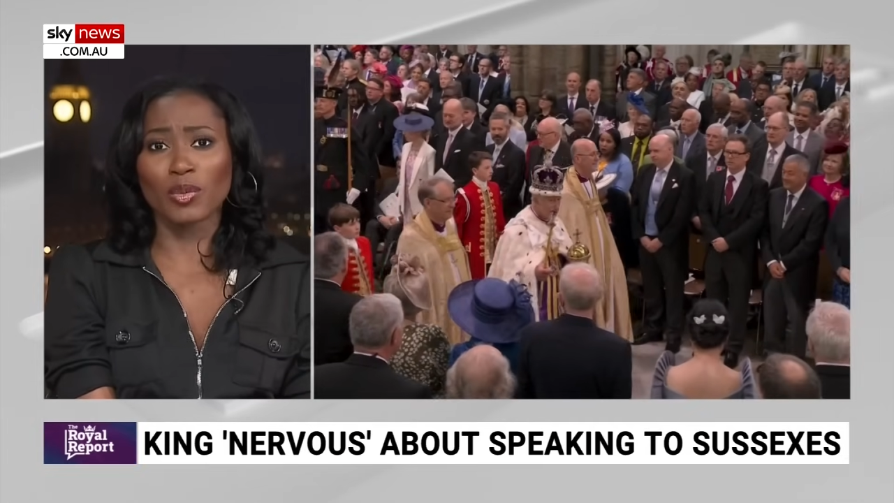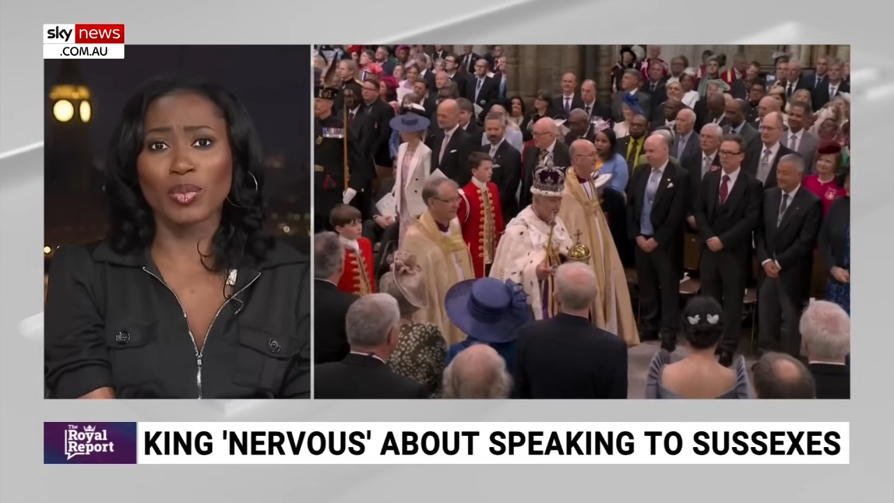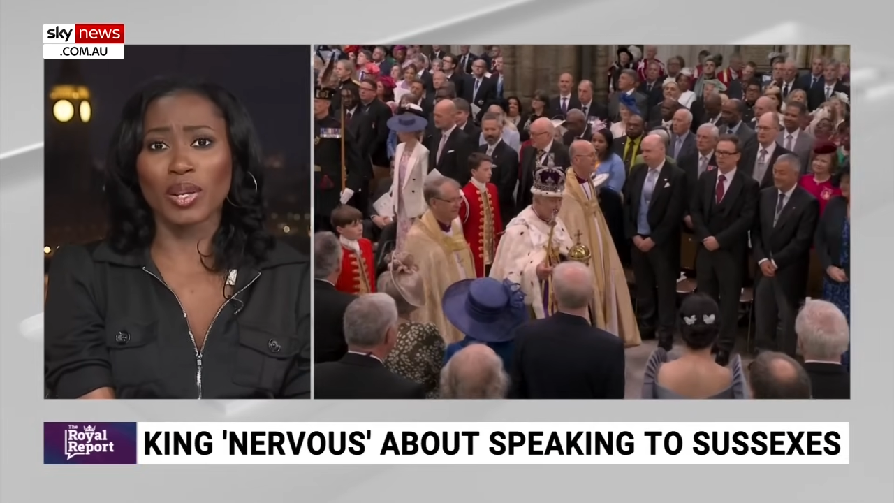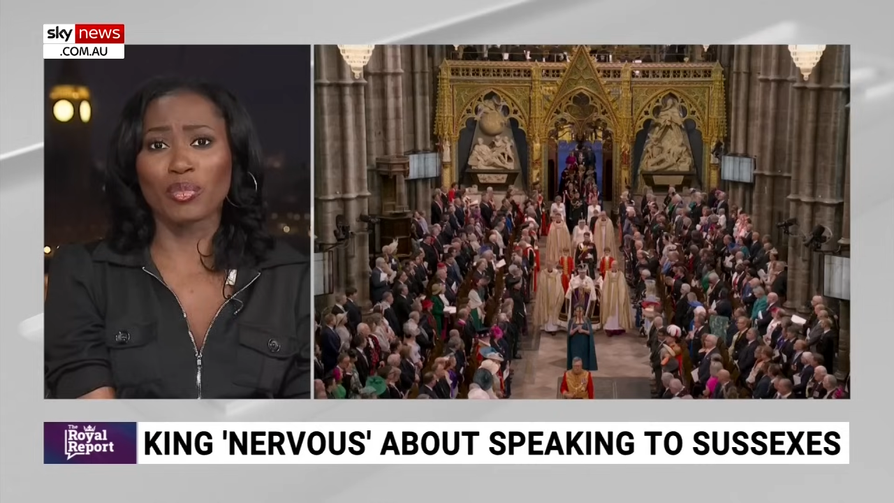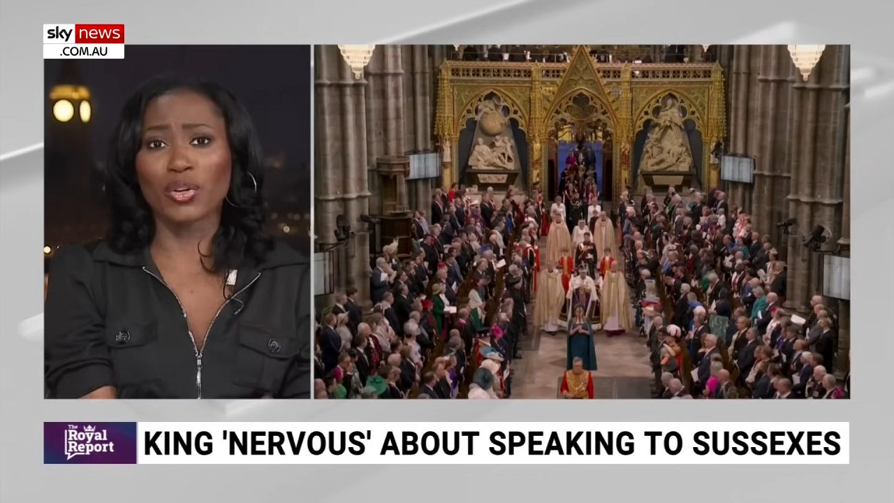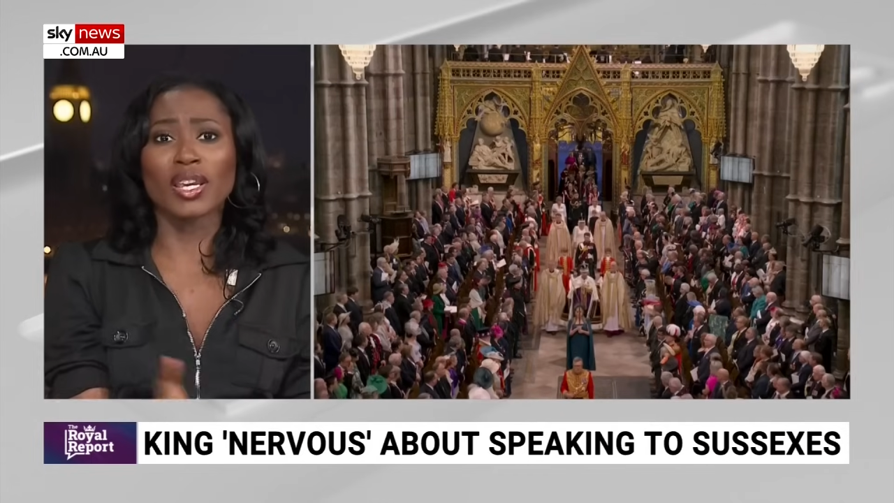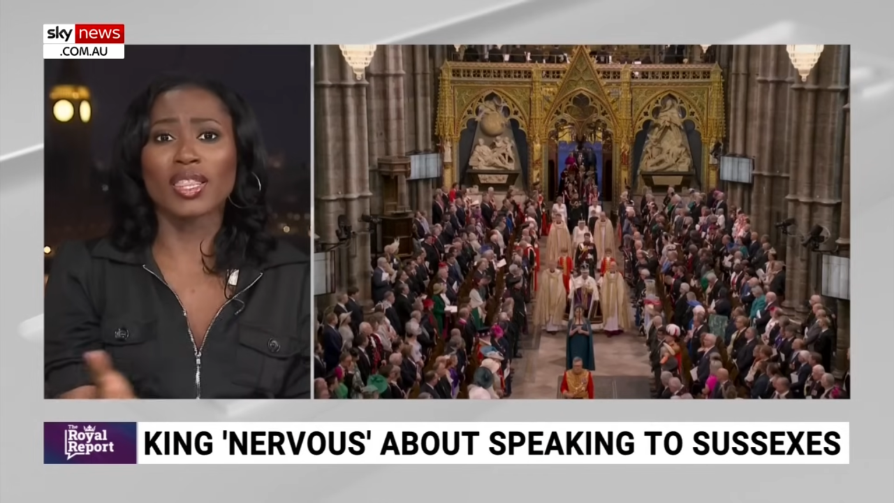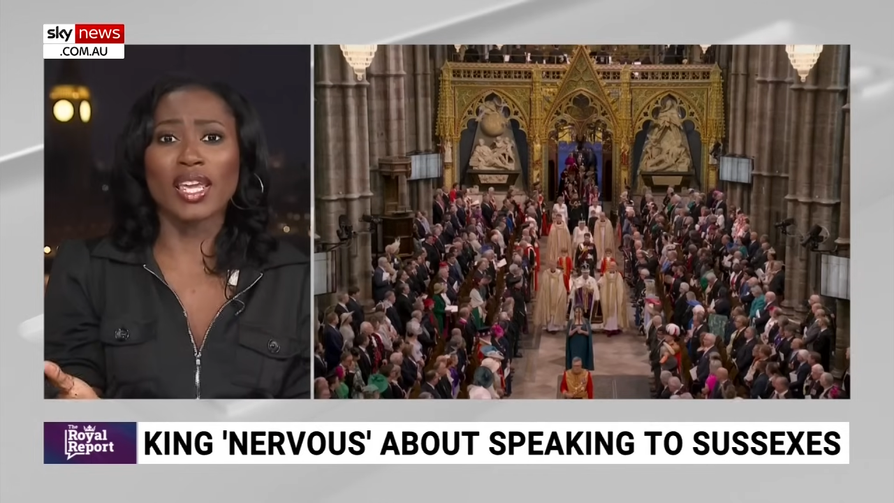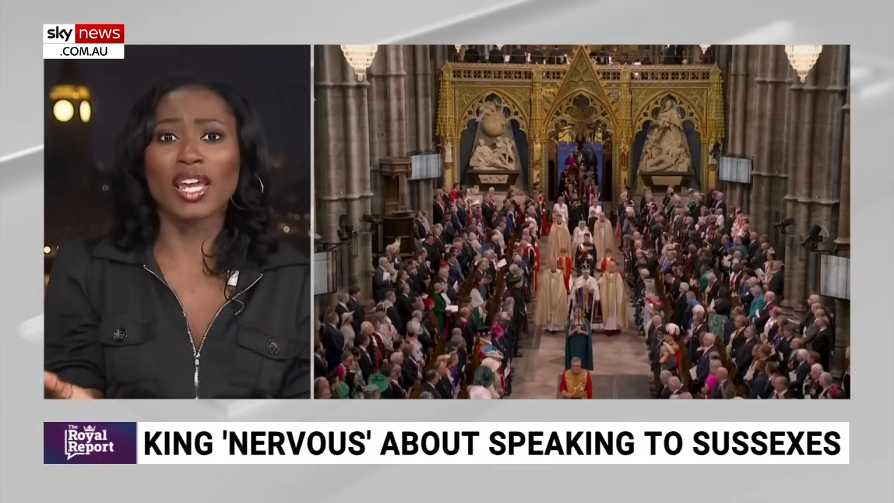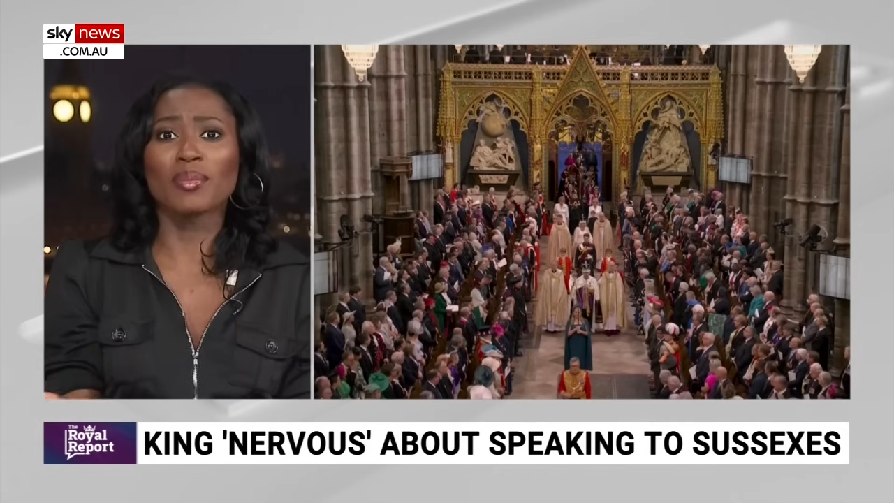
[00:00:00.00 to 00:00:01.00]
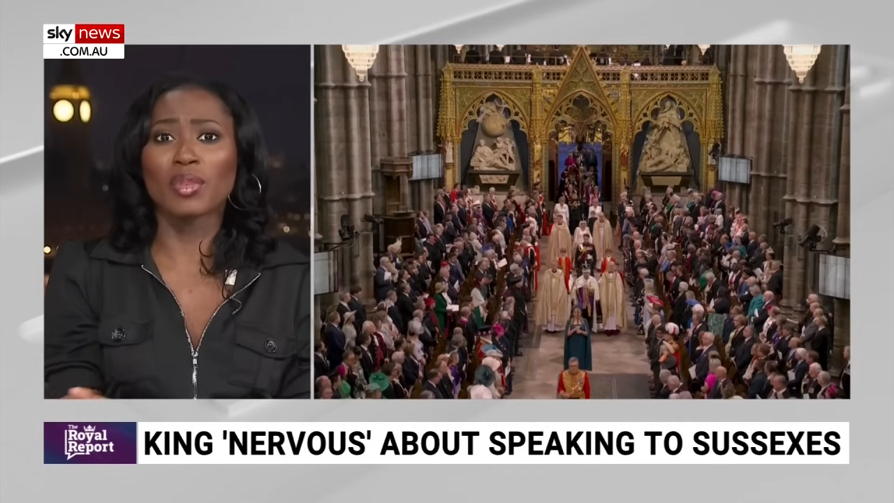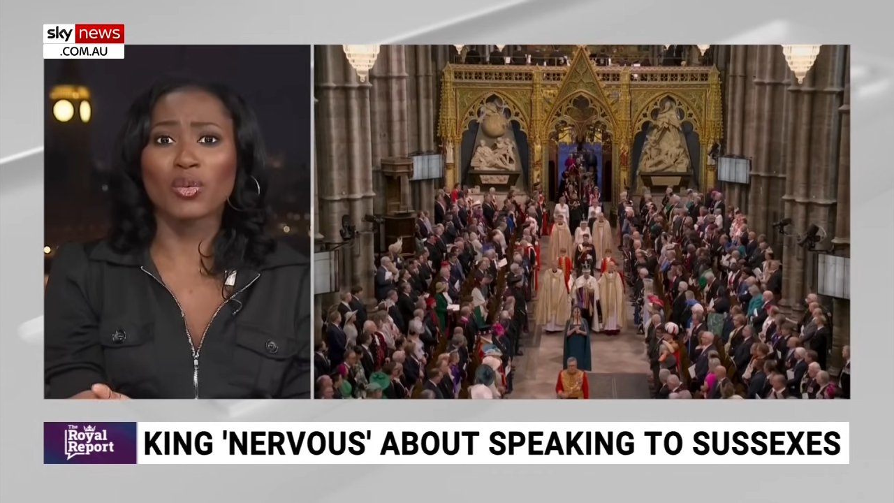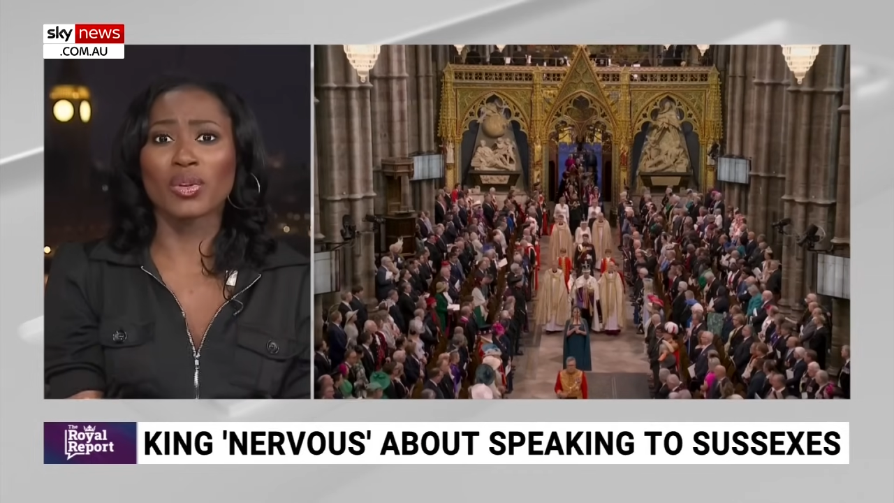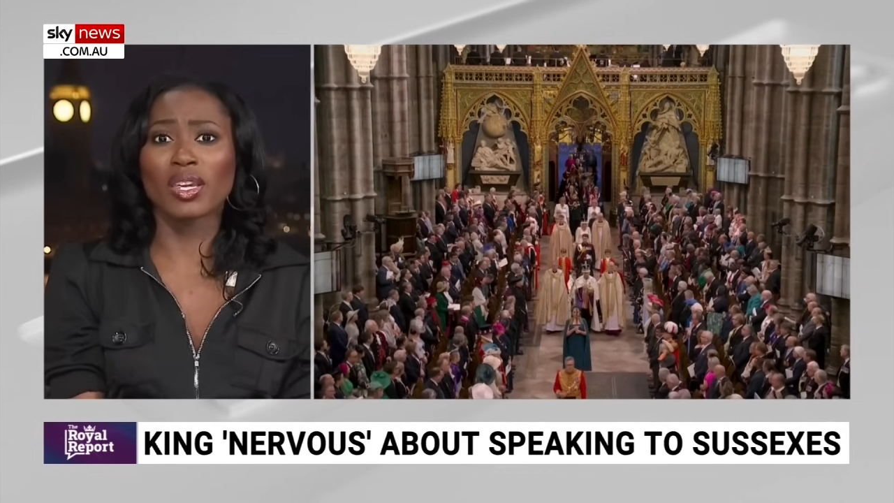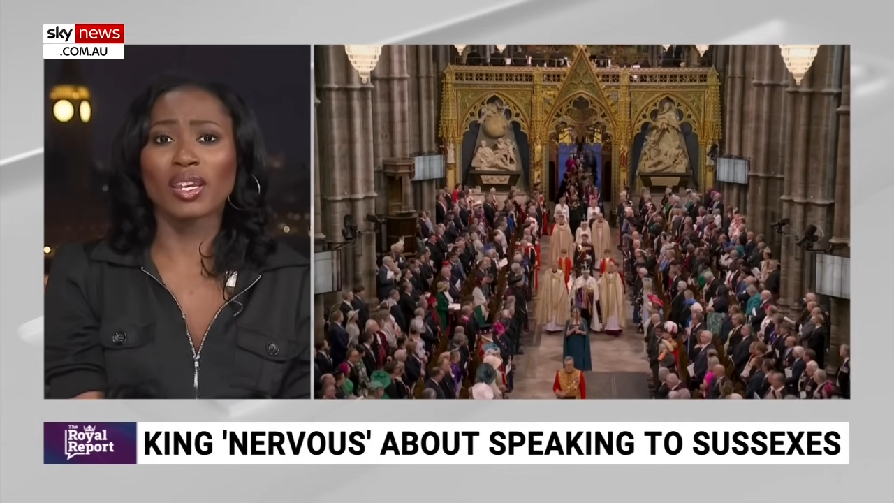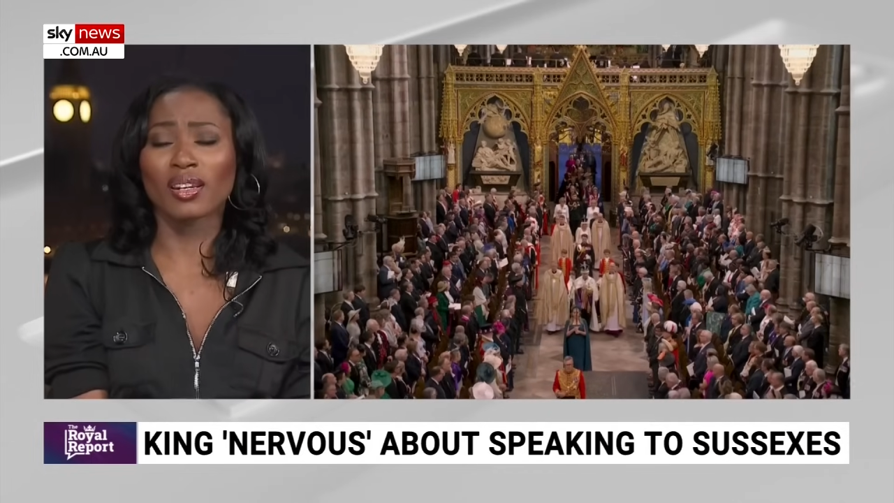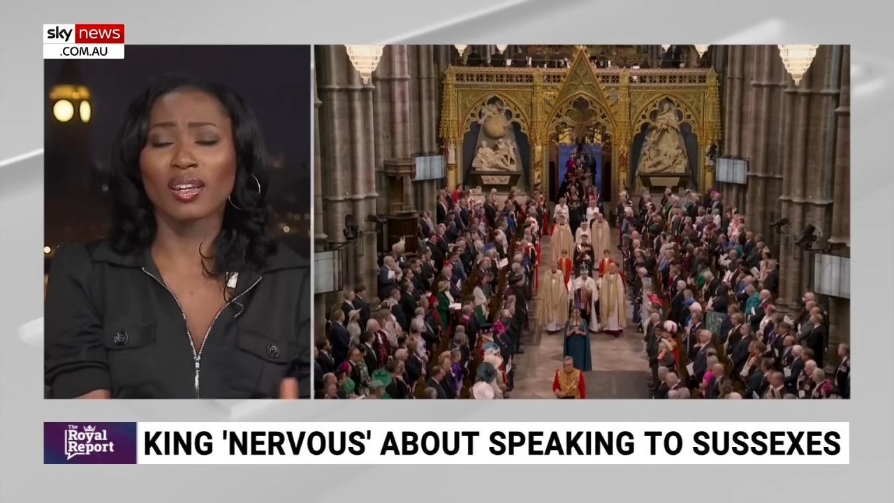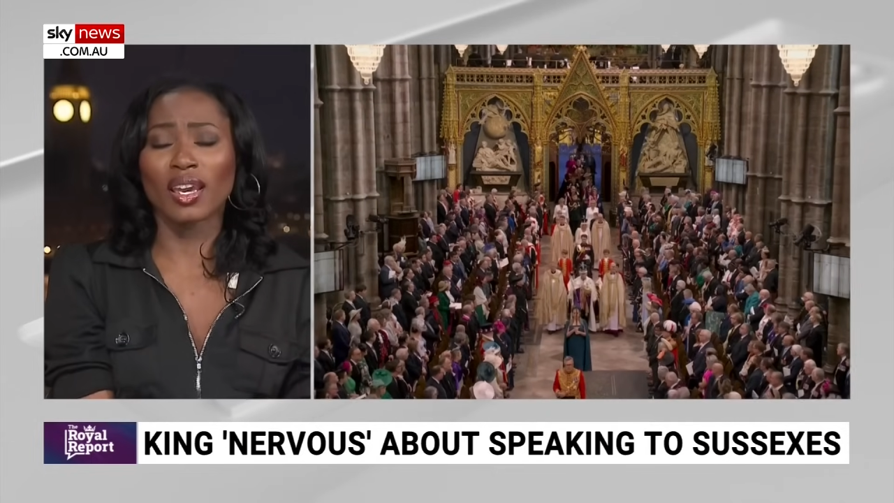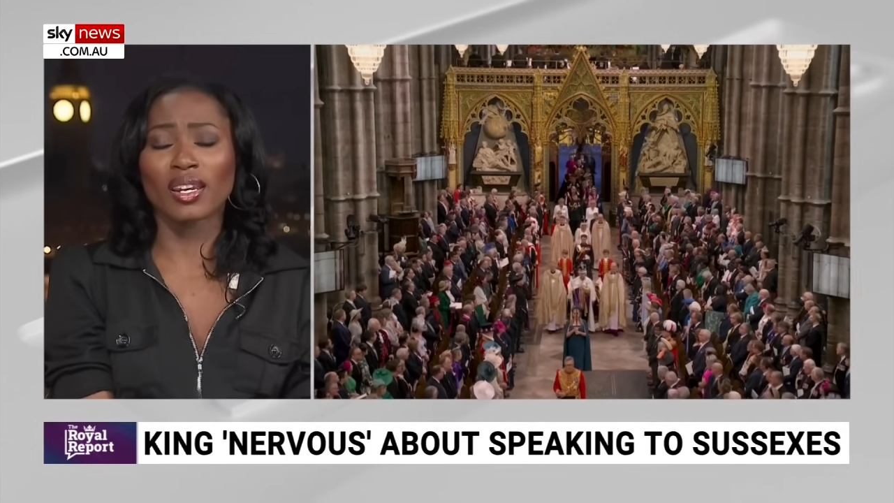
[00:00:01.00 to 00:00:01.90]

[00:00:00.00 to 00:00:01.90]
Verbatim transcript: would be like bringing the enemy within,